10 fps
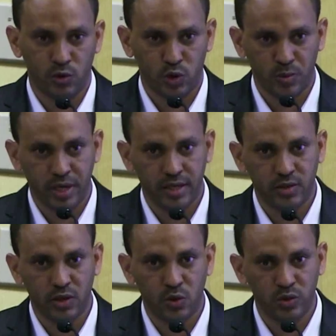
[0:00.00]
It could be
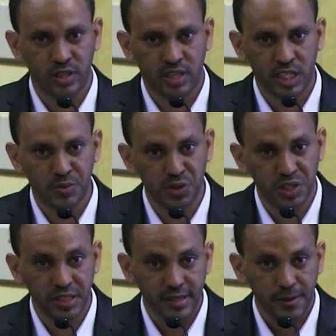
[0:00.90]
associated with the
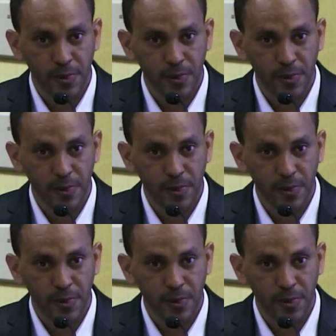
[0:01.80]
transmission,